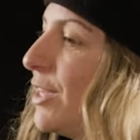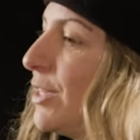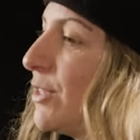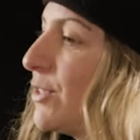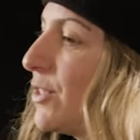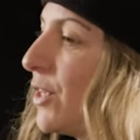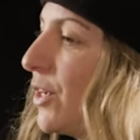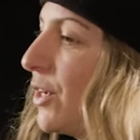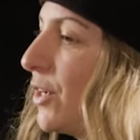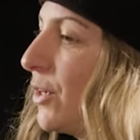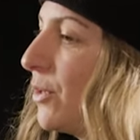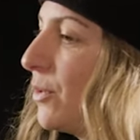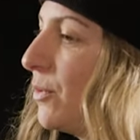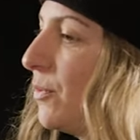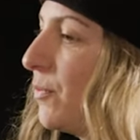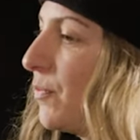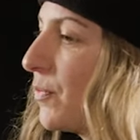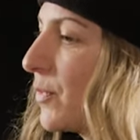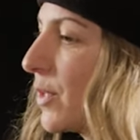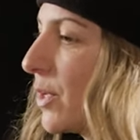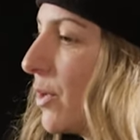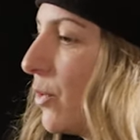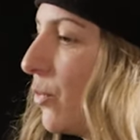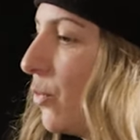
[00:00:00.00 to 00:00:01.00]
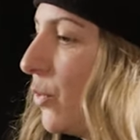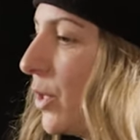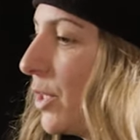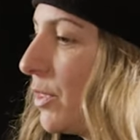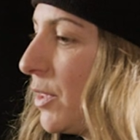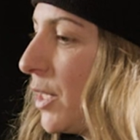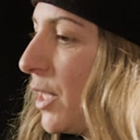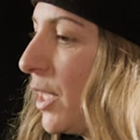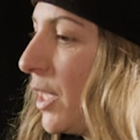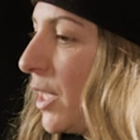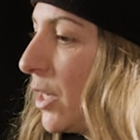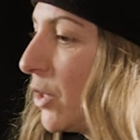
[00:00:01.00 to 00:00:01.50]
So with
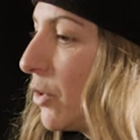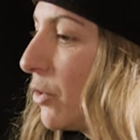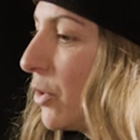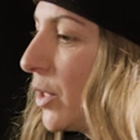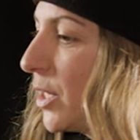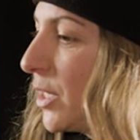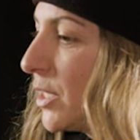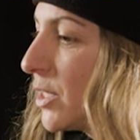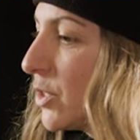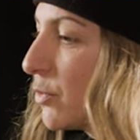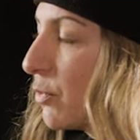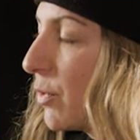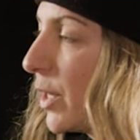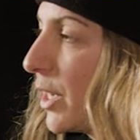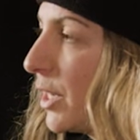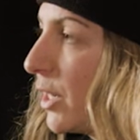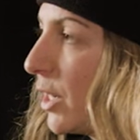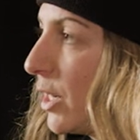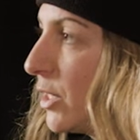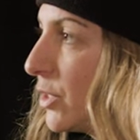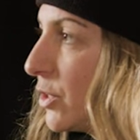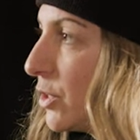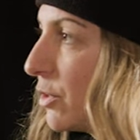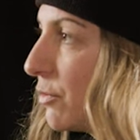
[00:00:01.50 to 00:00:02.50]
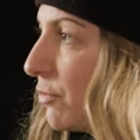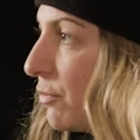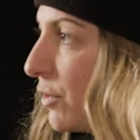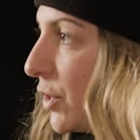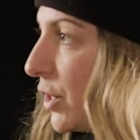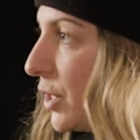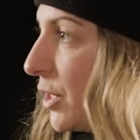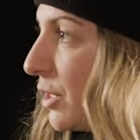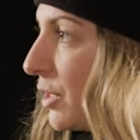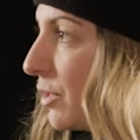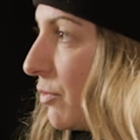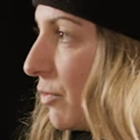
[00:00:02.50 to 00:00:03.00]
the increase right
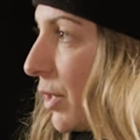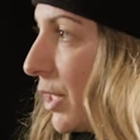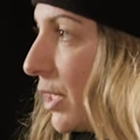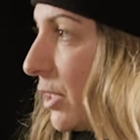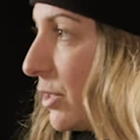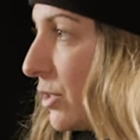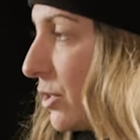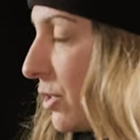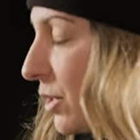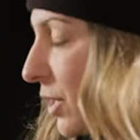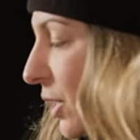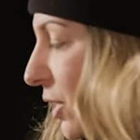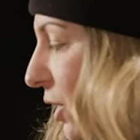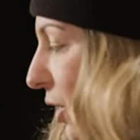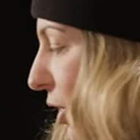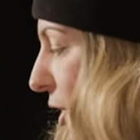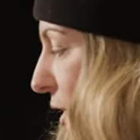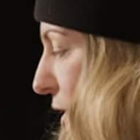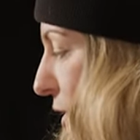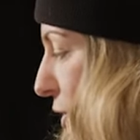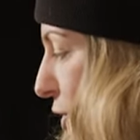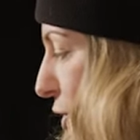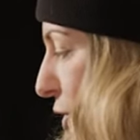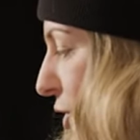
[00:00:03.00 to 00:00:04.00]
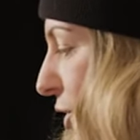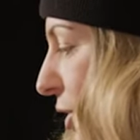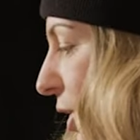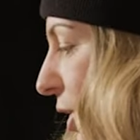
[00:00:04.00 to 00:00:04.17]
underfoot, right under the arch